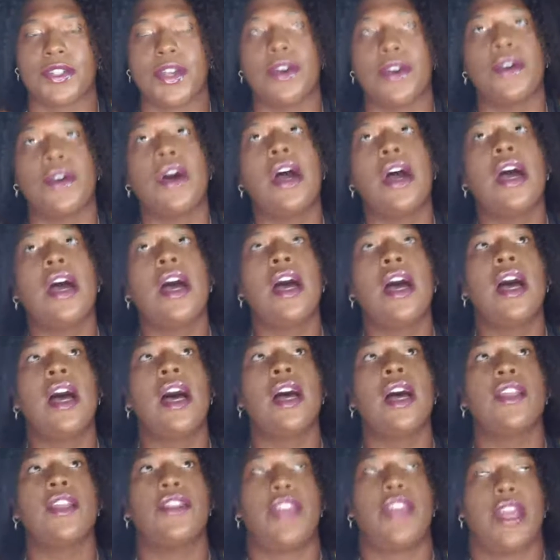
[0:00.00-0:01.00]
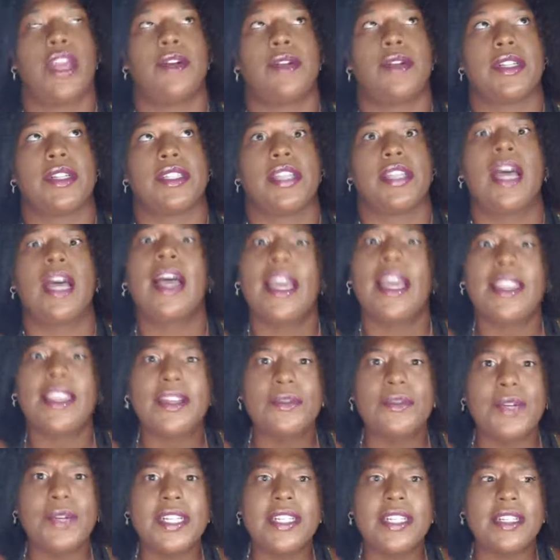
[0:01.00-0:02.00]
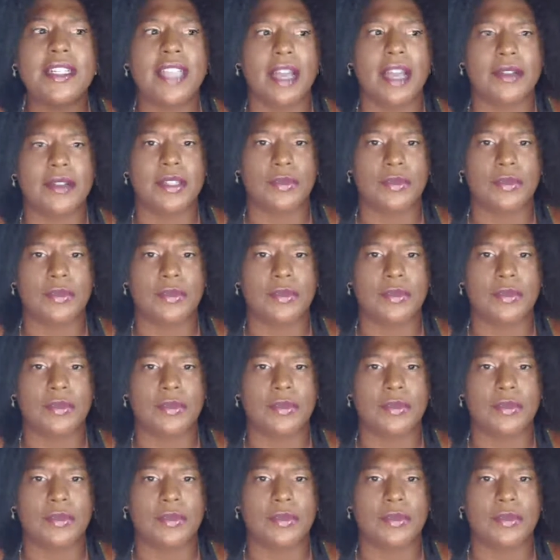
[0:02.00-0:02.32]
So I think recently I